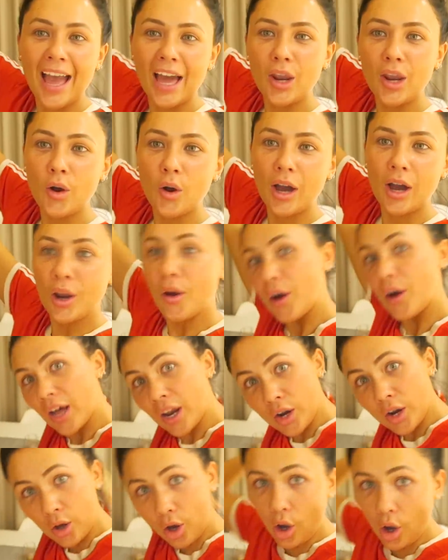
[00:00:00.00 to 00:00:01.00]
Hello, hello,
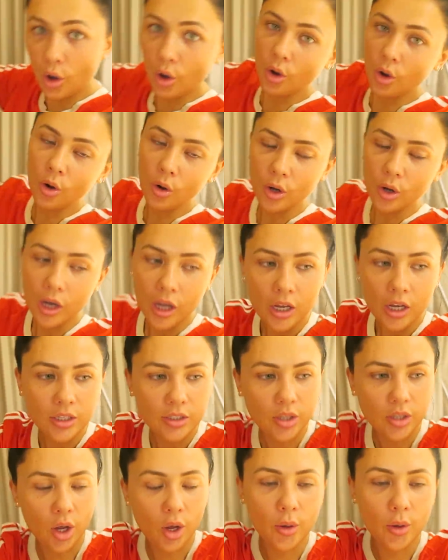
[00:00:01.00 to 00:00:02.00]
hello.
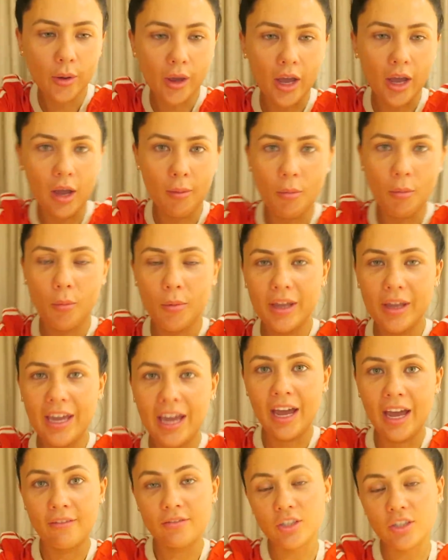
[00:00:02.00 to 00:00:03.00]
So we
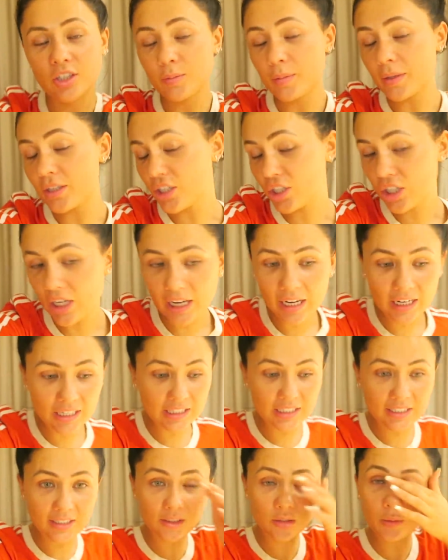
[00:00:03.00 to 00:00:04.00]
have just been
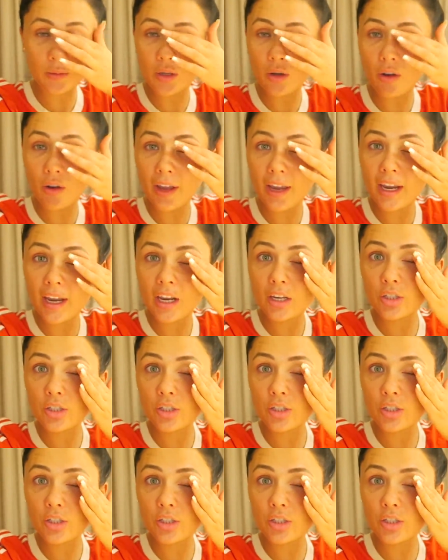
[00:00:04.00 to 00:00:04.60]
chilling since we got in.